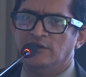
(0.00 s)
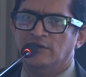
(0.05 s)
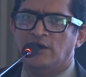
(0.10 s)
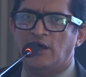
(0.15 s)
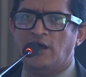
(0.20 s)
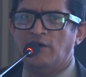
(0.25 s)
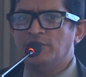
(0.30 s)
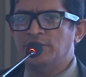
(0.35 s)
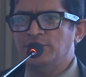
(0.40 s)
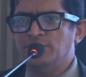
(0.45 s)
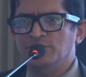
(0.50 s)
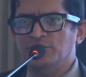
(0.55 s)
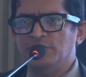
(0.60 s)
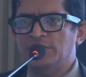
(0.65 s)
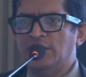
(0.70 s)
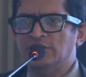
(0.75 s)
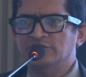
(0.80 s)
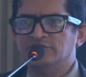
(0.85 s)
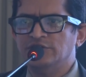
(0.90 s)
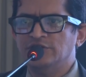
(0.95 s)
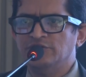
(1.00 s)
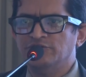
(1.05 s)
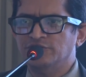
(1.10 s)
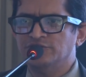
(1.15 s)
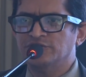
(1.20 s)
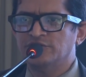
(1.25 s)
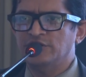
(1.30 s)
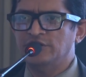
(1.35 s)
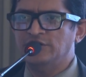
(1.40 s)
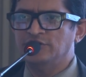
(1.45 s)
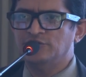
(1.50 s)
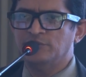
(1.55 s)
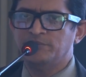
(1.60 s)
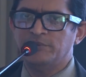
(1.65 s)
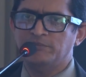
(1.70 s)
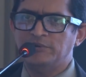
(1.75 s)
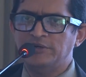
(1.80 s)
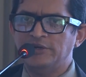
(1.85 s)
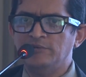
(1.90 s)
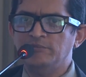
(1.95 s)
how can you do an RCT for screening? So
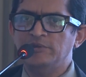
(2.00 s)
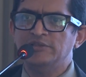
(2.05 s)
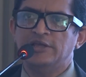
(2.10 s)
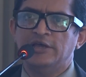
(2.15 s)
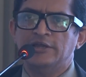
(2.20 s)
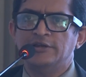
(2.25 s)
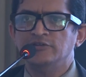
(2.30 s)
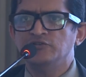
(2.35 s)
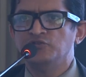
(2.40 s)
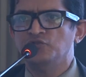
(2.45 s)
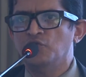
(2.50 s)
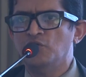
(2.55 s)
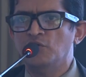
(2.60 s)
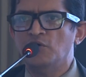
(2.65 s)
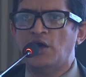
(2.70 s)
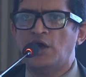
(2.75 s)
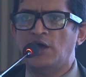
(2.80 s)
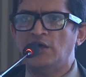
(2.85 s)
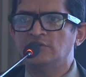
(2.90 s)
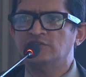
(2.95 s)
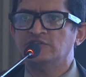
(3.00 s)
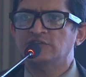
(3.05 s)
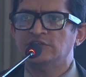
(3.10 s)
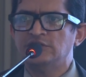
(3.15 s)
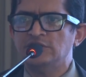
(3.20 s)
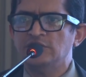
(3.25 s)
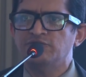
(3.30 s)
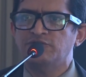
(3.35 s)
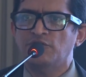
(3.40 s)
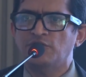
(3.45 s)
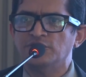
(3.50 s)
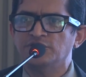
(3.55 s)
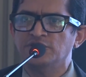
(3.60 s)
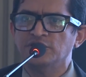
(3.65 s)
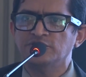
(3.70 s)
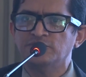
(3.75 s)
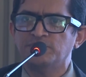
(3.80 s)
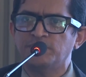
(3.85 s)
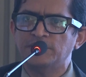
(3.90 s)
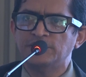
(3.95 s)
people tell me there is no RCT for
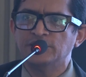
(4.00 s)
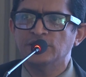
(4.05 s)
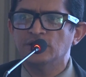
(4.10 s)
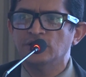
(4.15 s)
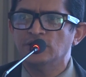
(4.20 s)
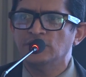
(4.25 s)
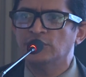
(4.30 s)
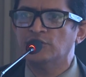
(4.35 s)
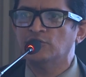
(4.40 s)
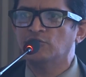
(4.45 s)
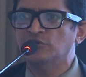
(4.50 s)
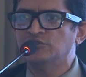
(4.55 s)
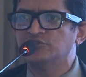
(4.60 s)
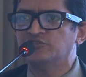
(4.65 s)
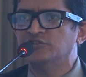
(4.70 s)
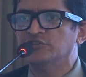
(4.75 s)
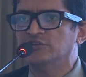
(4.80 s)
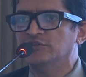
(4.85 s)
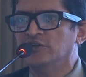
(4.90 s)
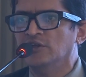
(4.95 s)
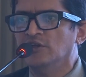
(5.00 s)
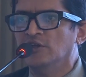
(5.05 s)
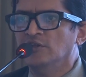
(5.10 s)
this particular question.